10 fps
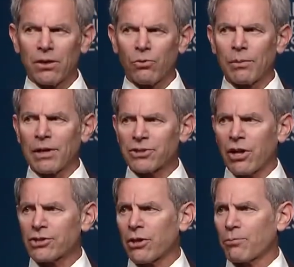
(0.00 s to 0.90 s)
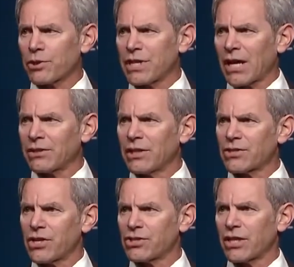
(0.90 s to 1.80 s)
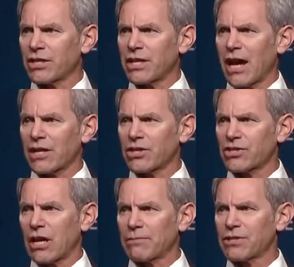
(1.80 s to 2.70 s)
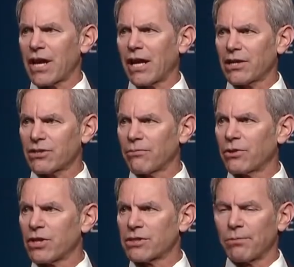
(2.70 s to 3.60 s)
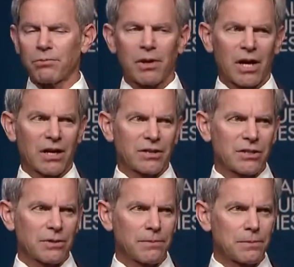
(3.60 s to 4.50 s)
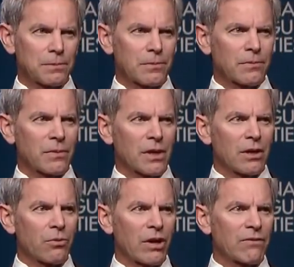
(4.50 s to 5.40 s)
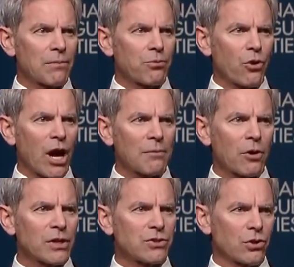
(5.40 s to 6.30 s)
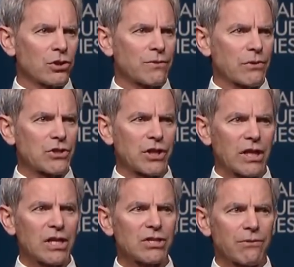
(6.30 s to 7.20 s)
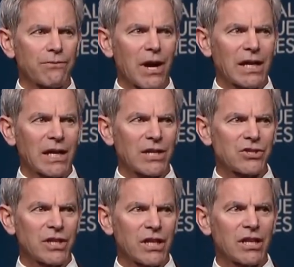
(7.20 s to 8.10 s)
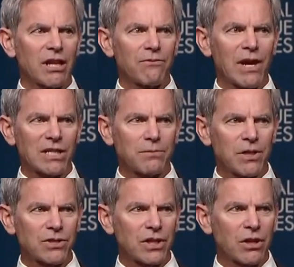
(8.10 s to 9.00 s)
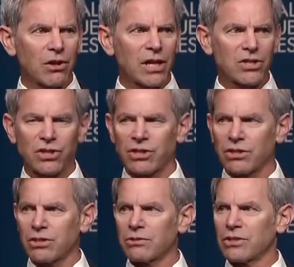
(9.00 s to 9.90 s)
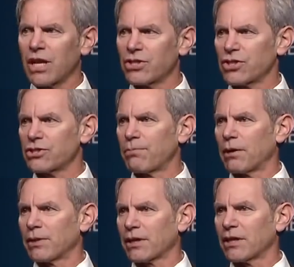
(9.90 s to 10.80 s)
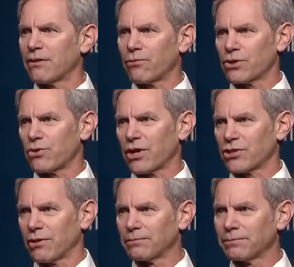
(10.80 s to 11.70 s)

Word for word: We must also protect the existing tax exempt status of municipal bonds, one of the primary tools for cities to finance needed investments in our nation nation's public infrastructure.